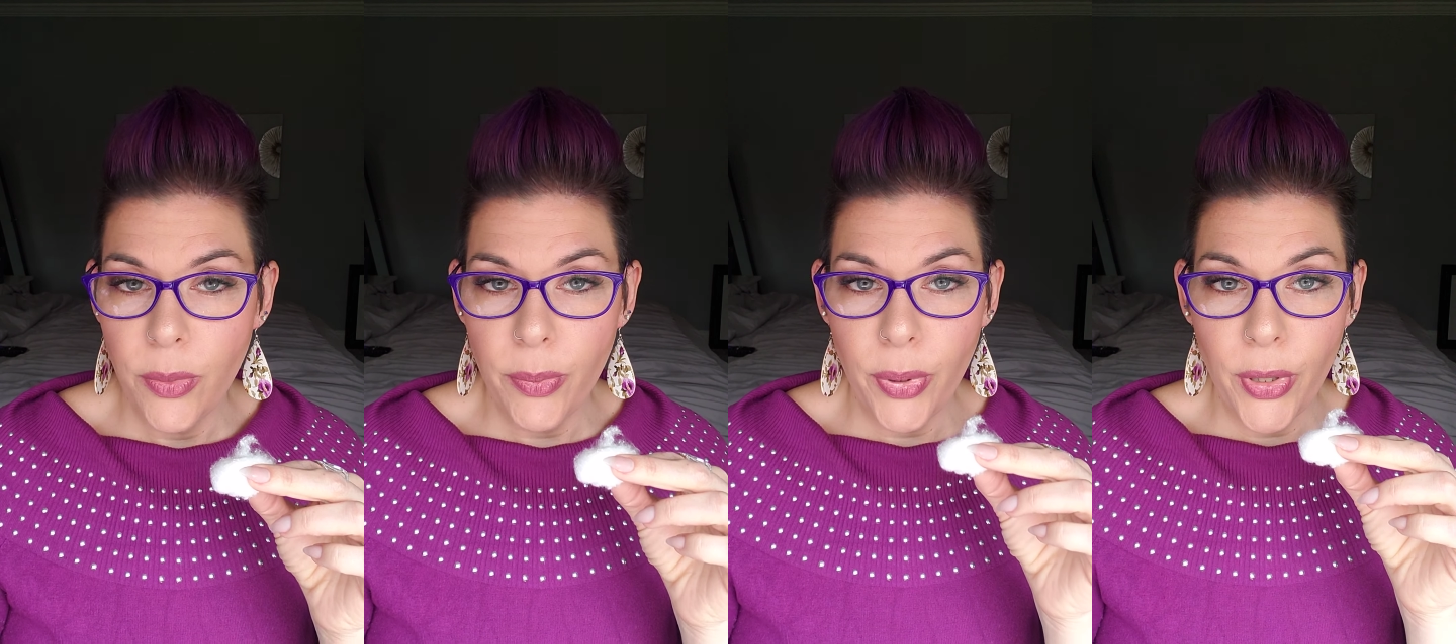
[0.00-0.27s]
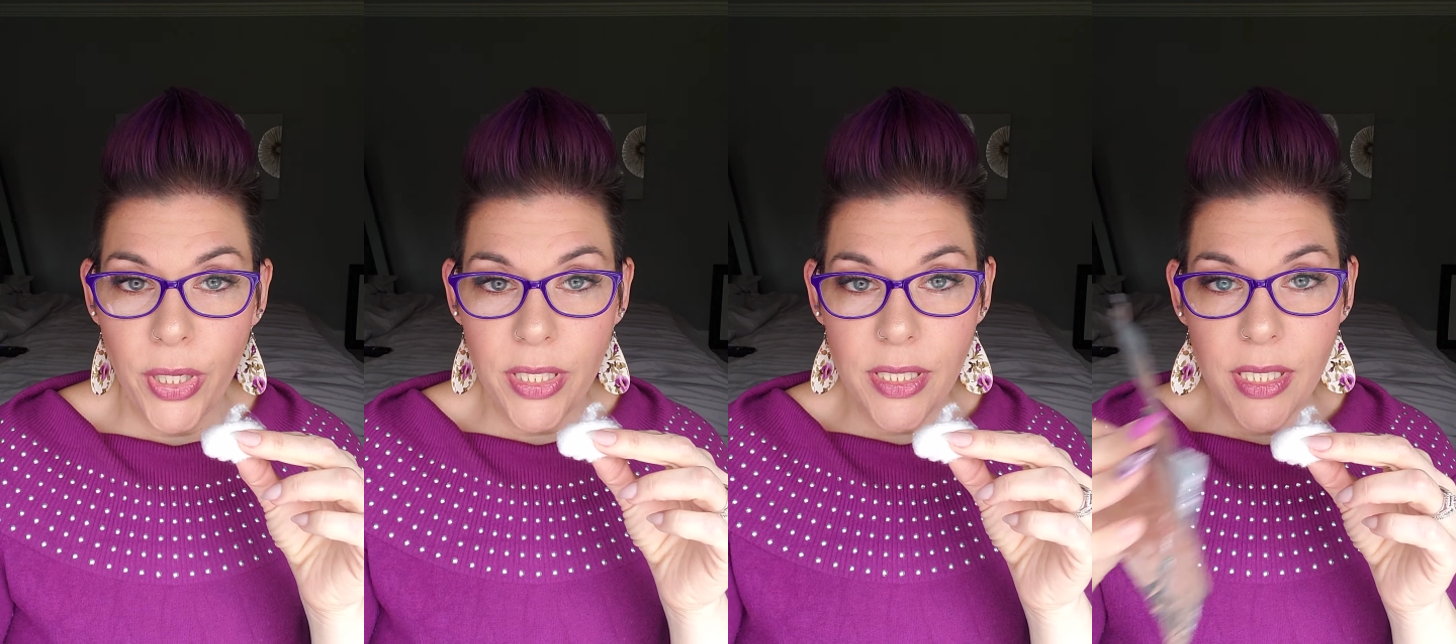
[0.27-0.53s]

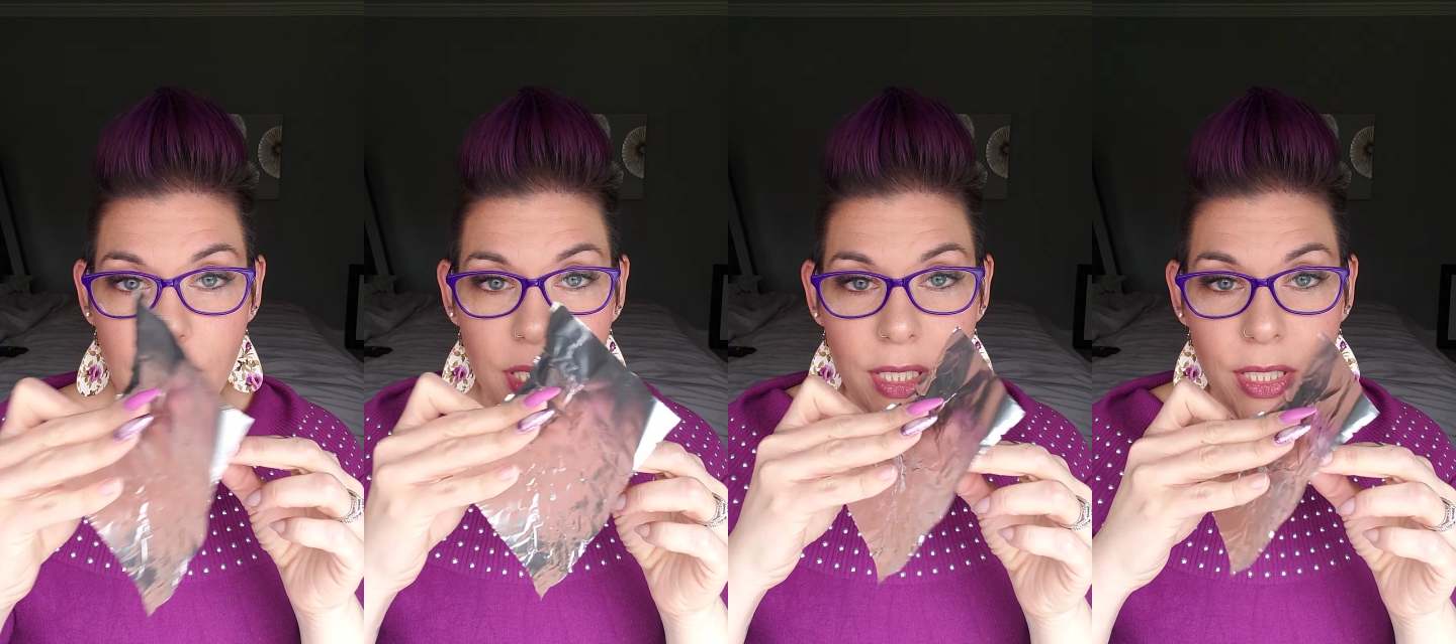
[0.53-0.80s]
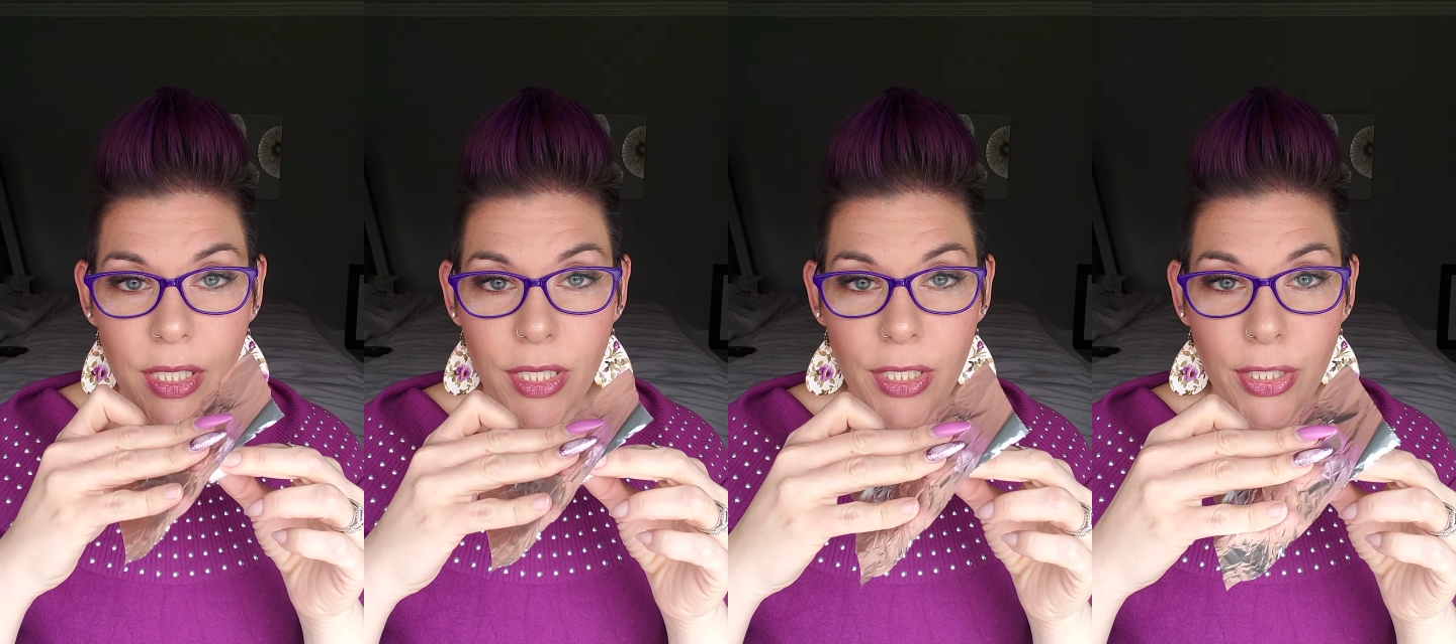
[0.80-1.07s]
put
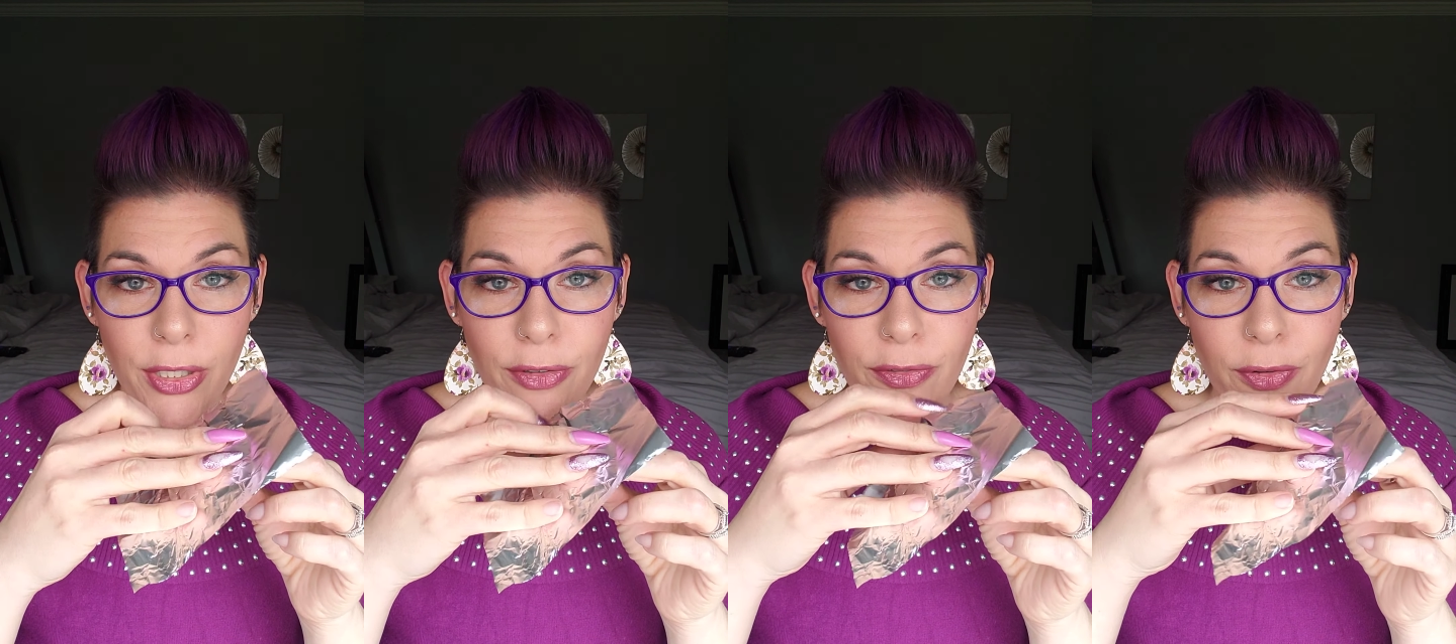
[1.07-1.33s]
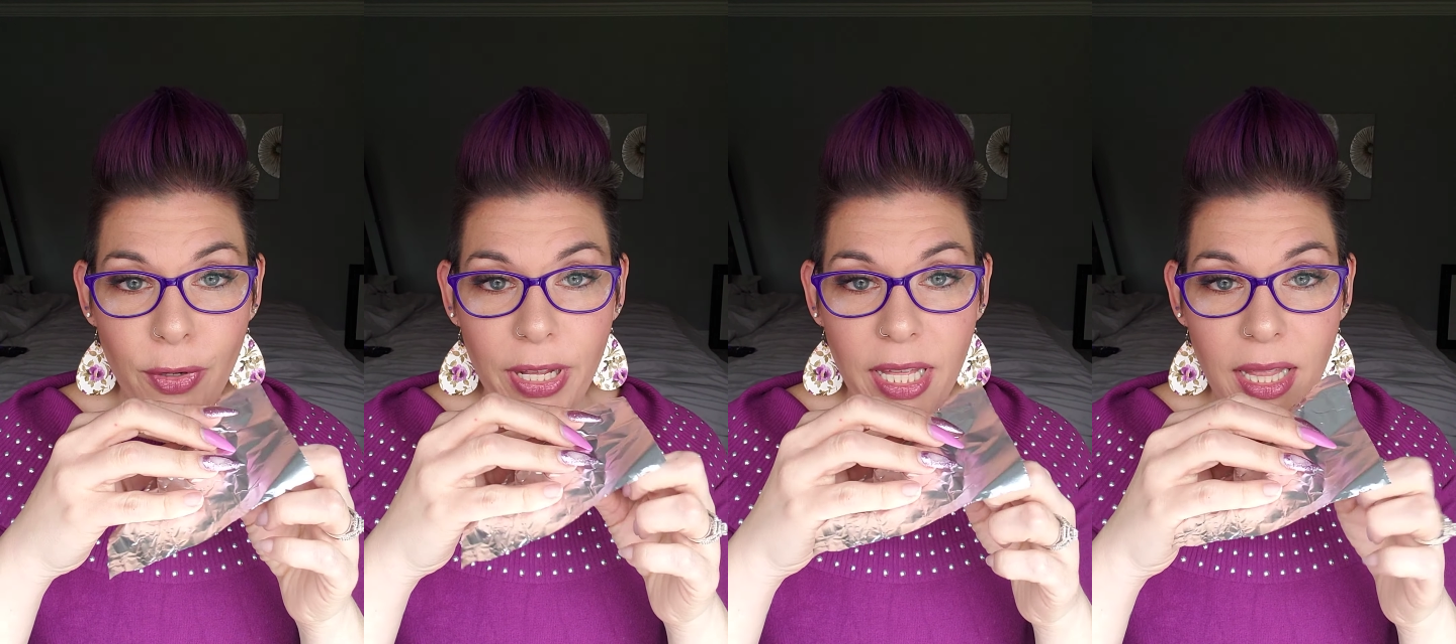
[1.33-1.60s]
your
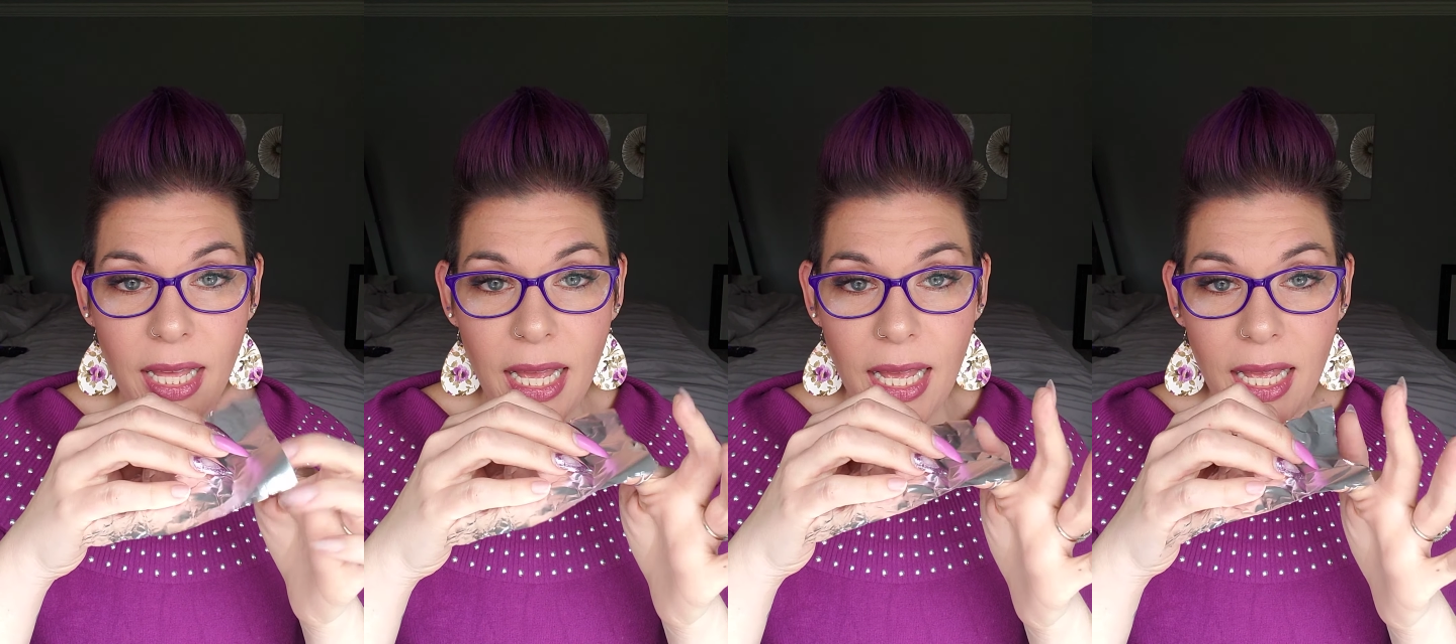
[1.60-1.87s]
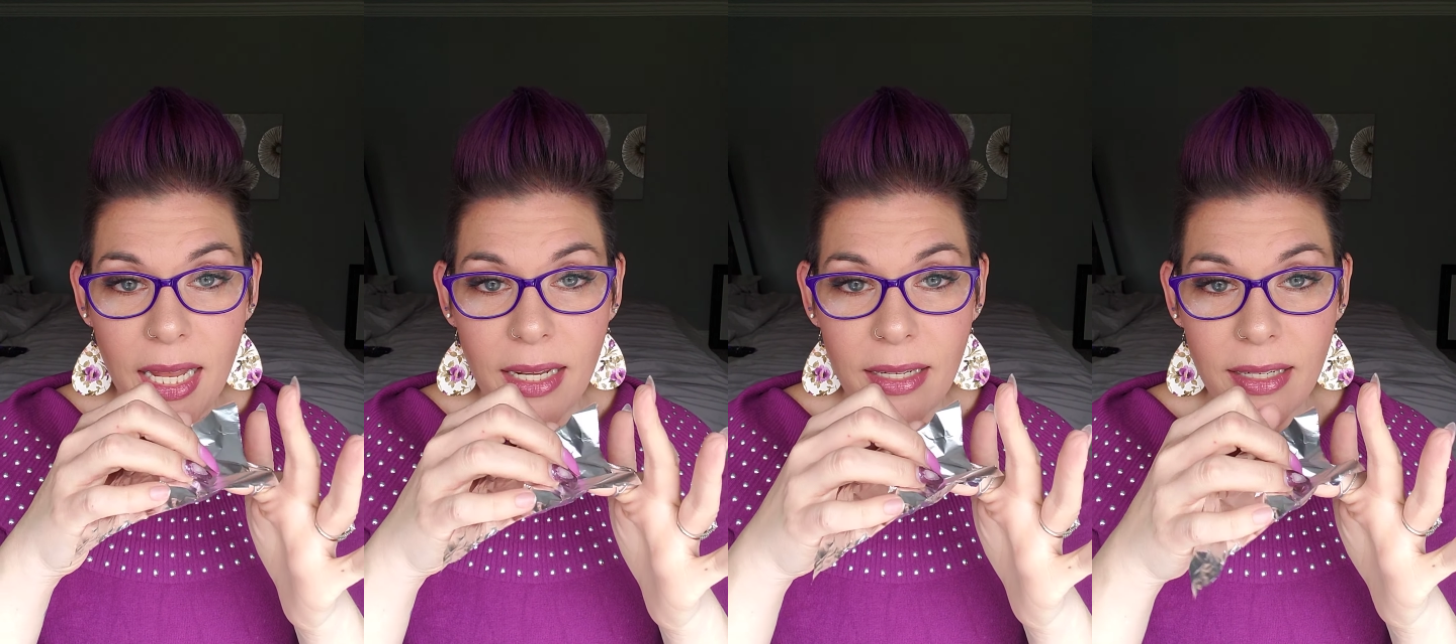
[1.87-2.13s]
foil
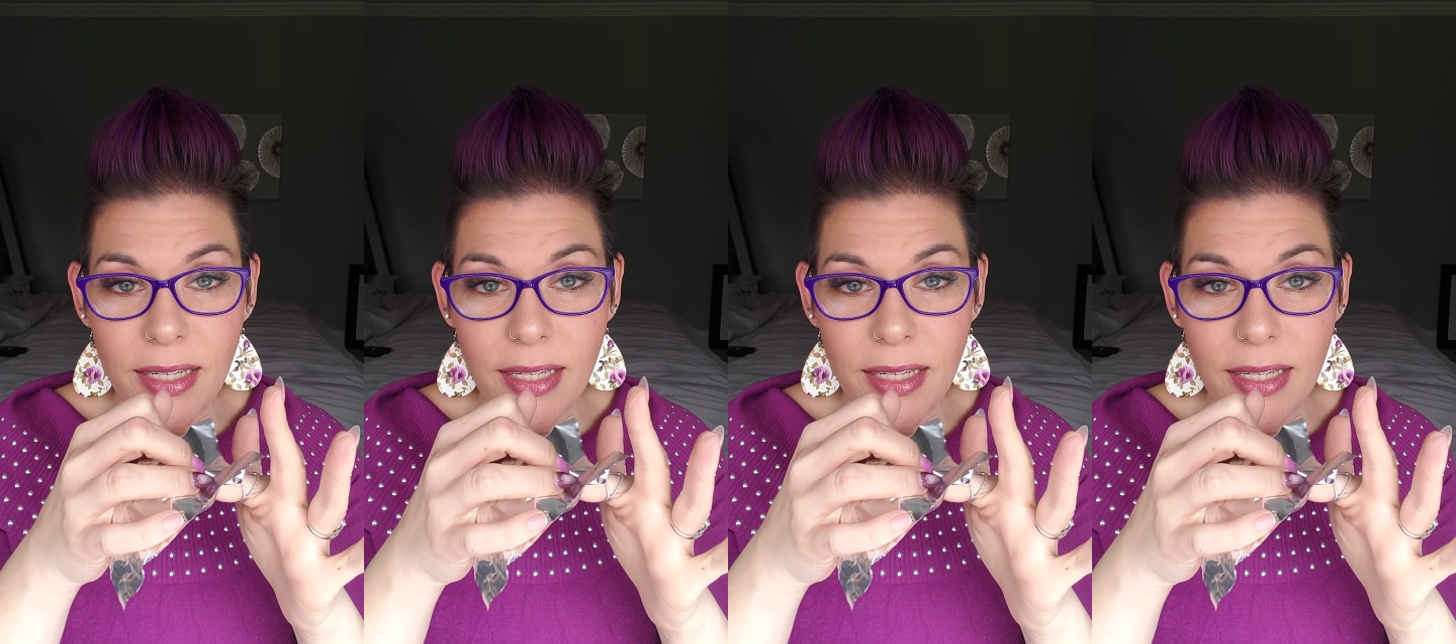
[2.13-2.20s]
on.